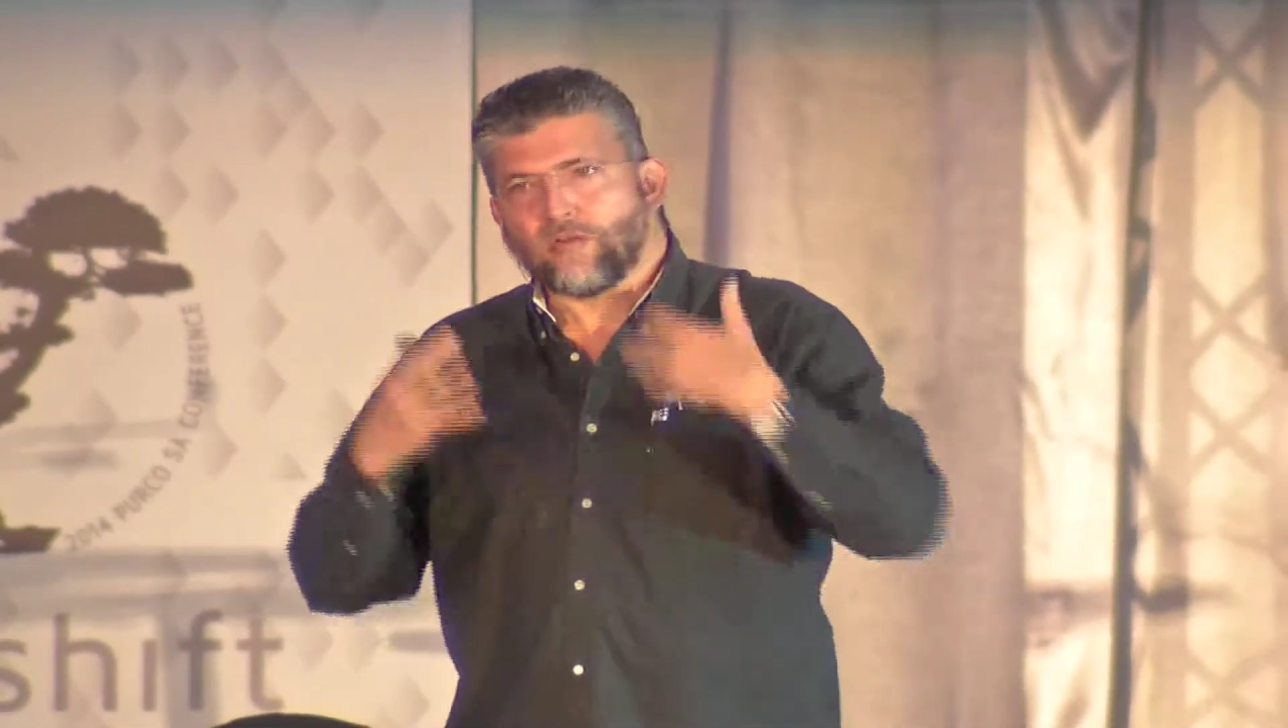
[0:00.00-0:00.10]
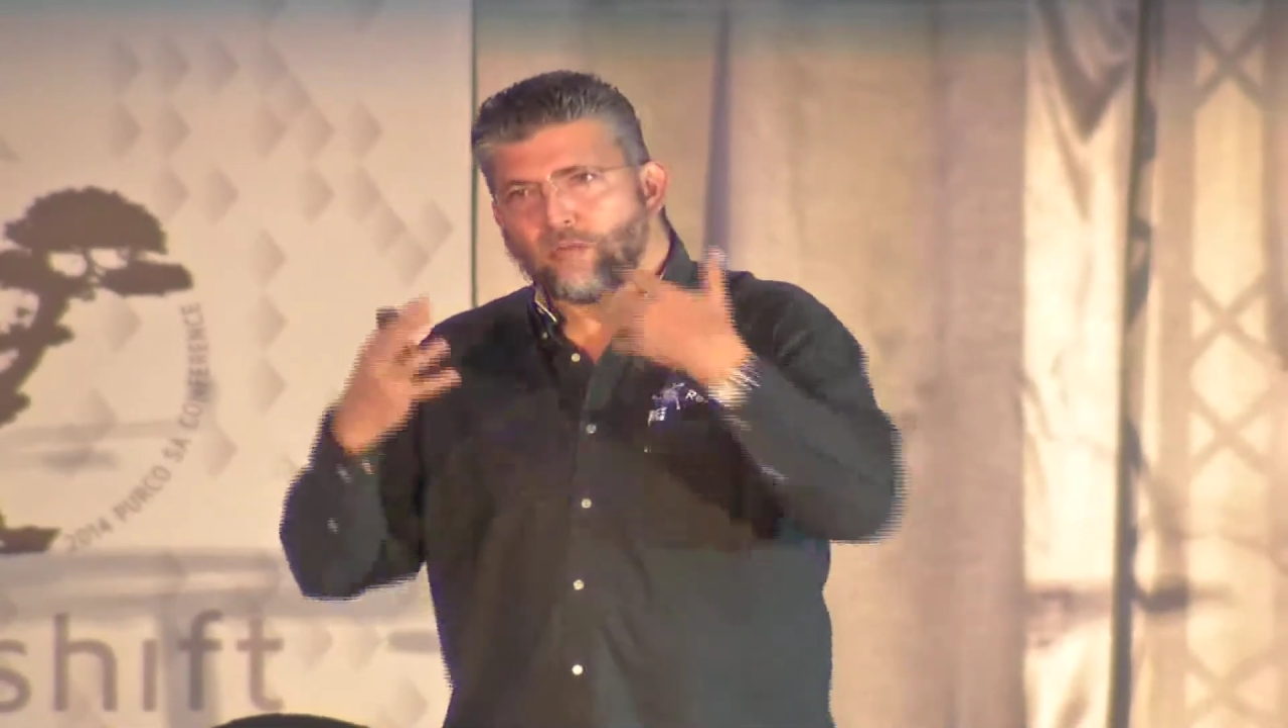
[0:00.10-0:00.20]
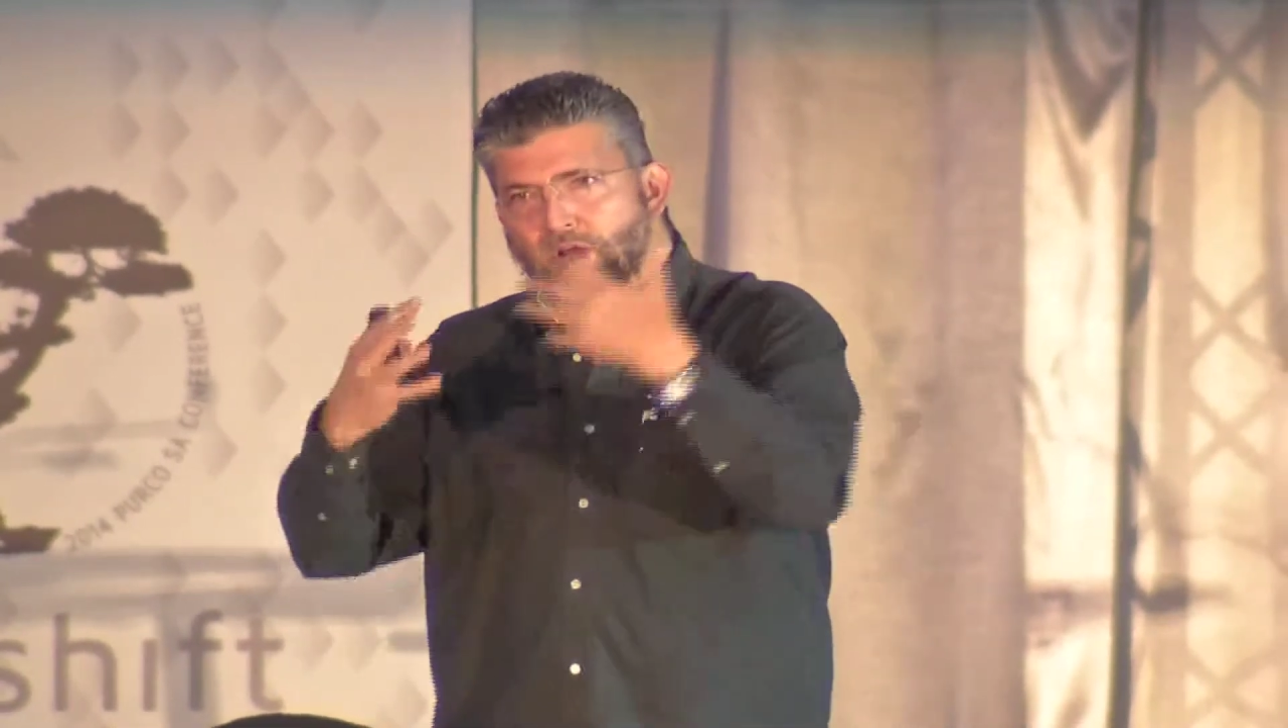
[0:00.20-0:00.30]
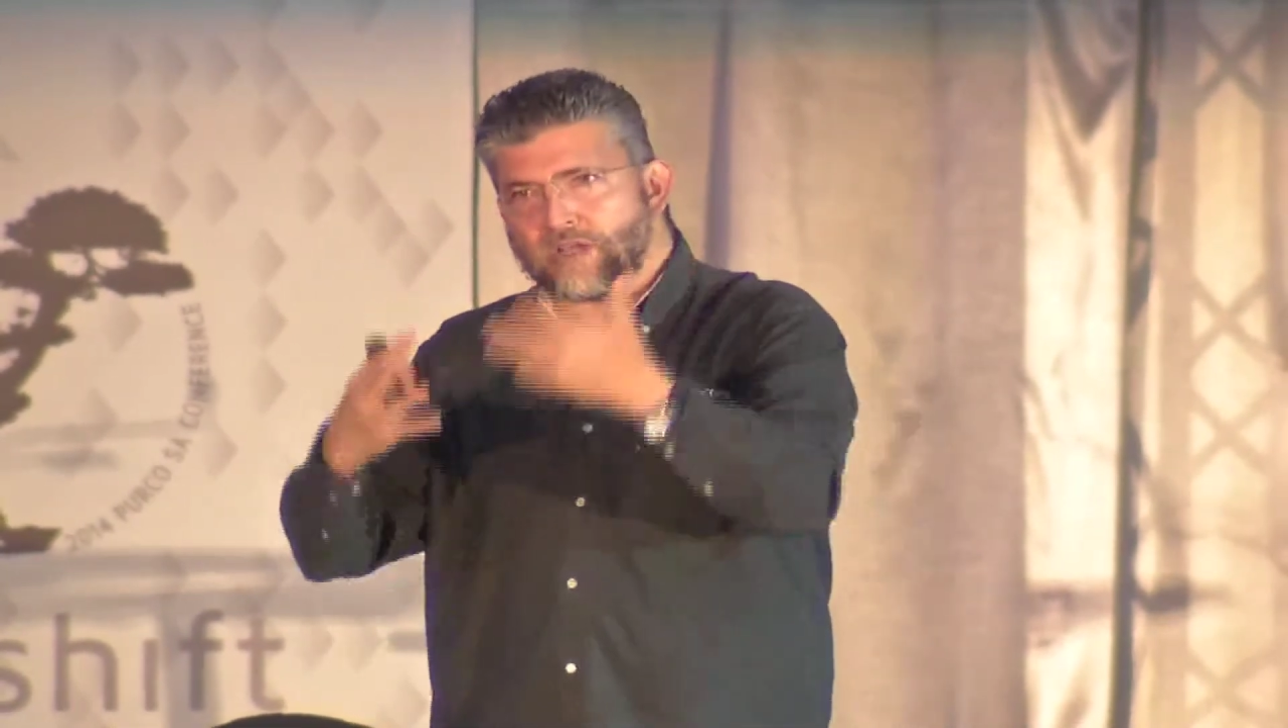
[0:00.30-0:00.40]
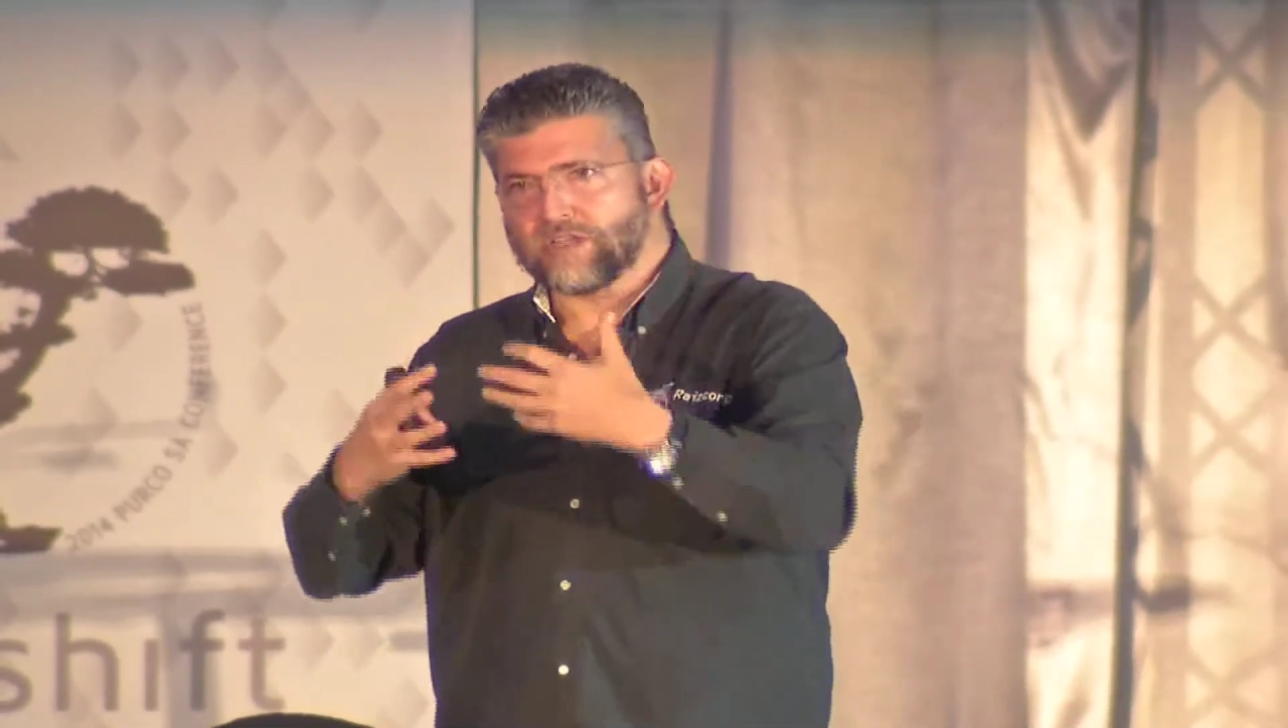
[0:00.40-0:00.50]
of
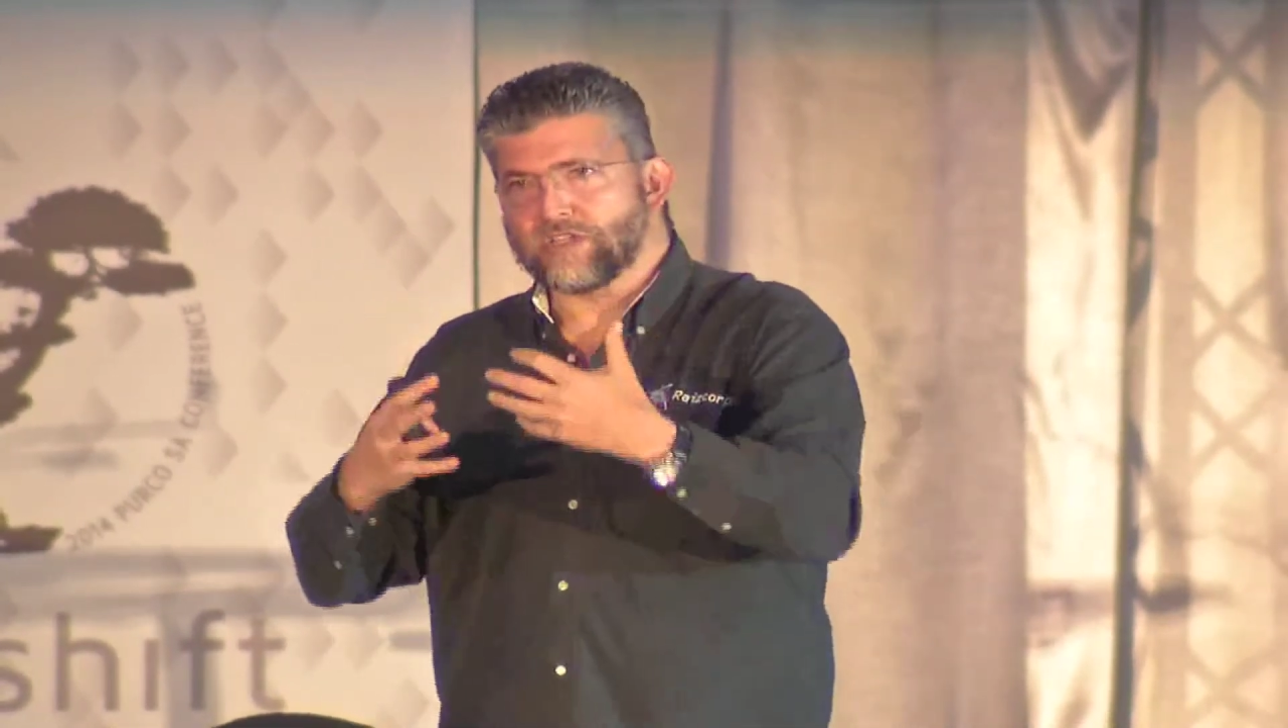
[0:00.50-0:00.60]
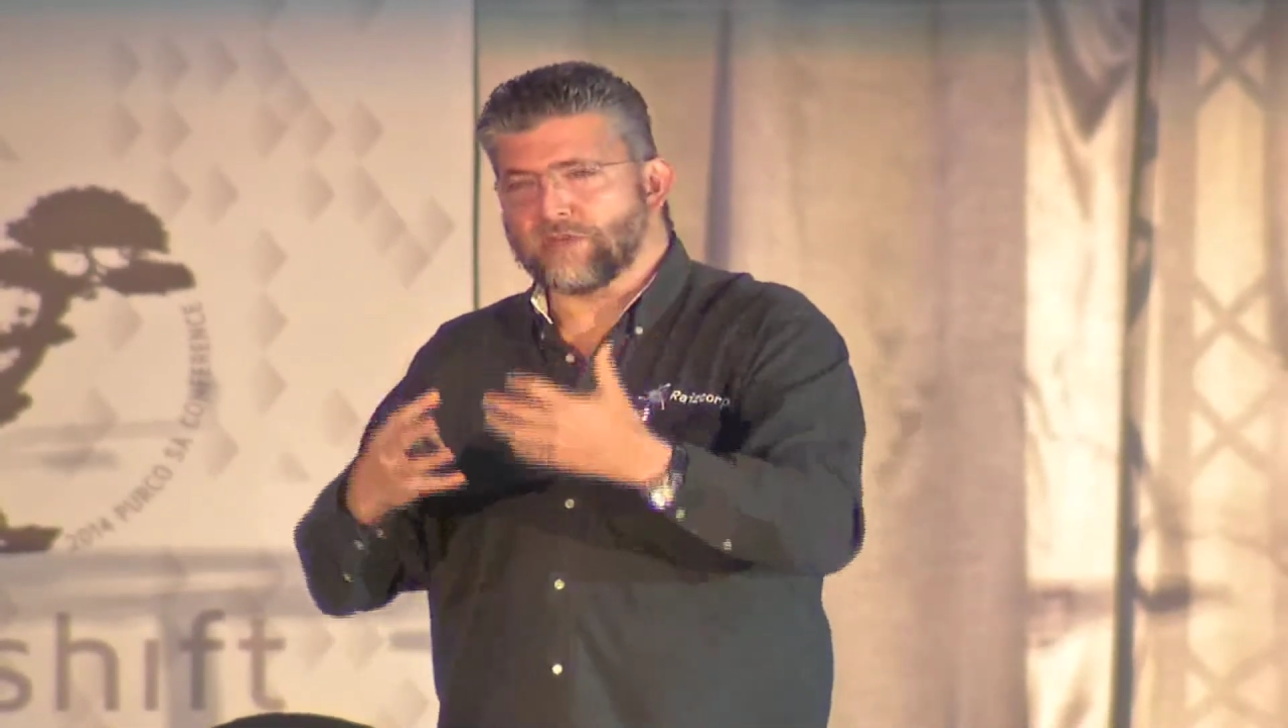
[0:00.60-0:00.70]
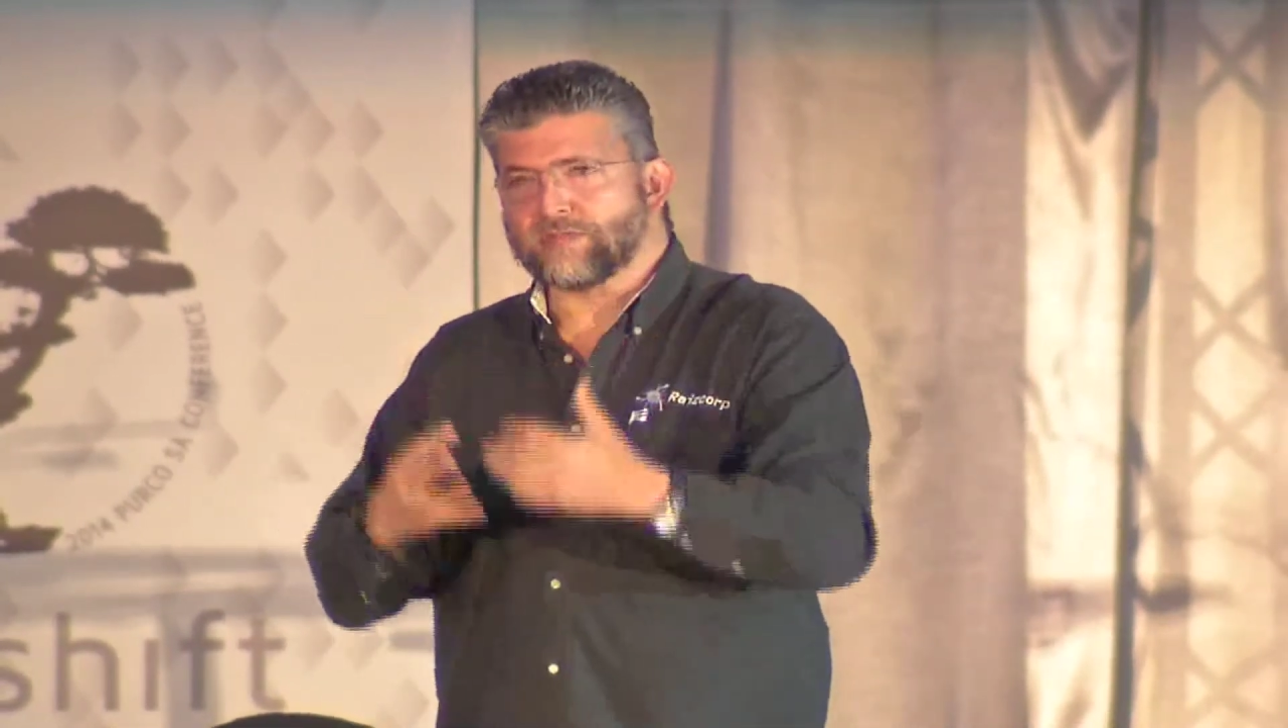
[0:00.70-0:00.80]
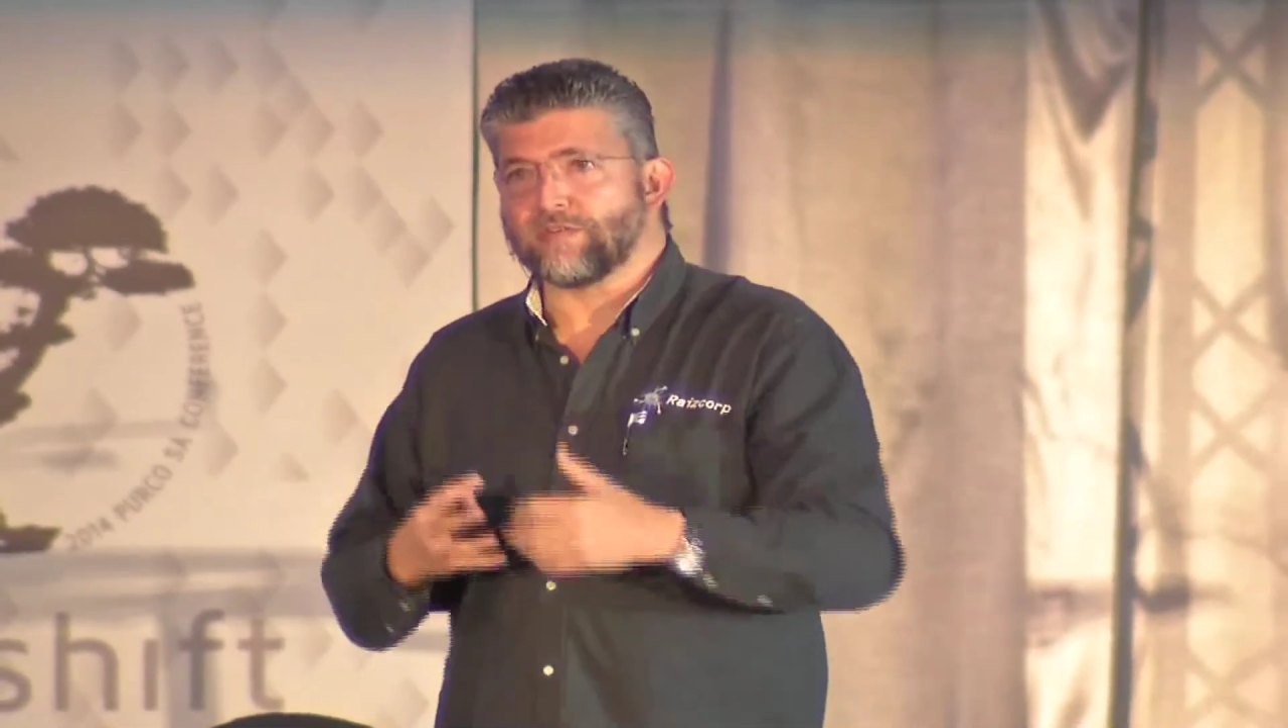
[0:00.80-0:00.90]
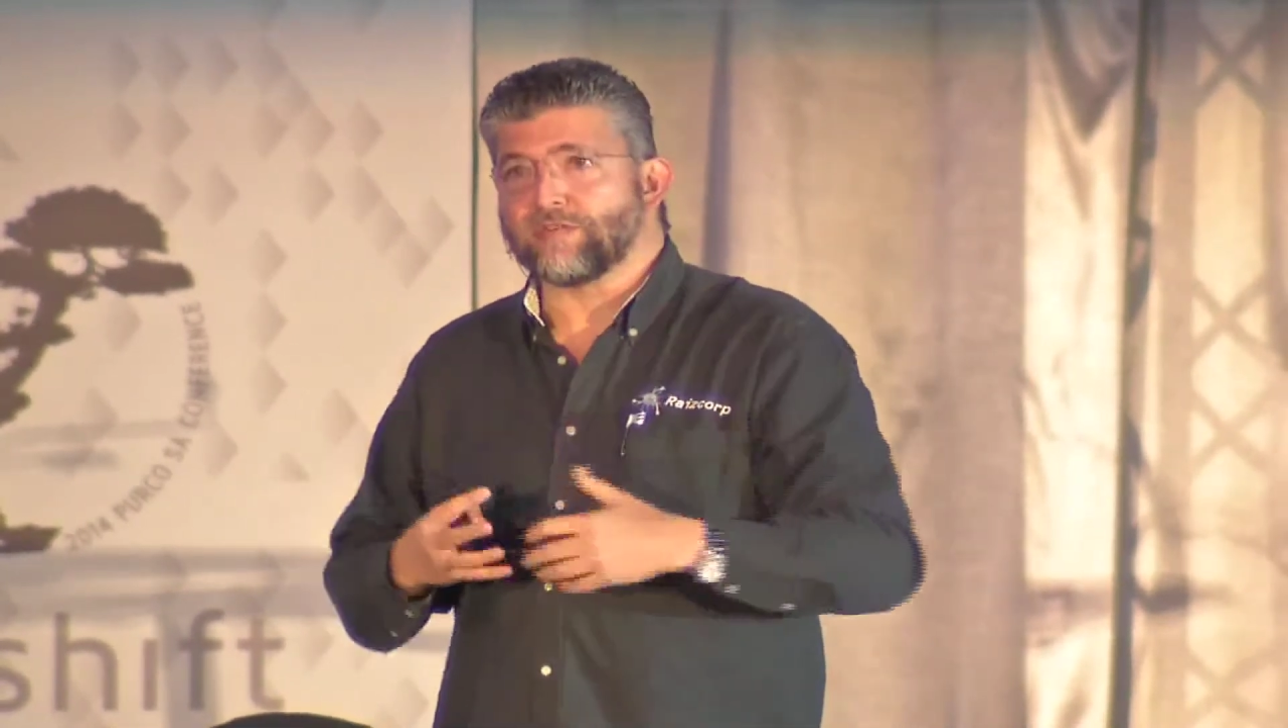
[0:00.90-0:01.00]
work in terms of,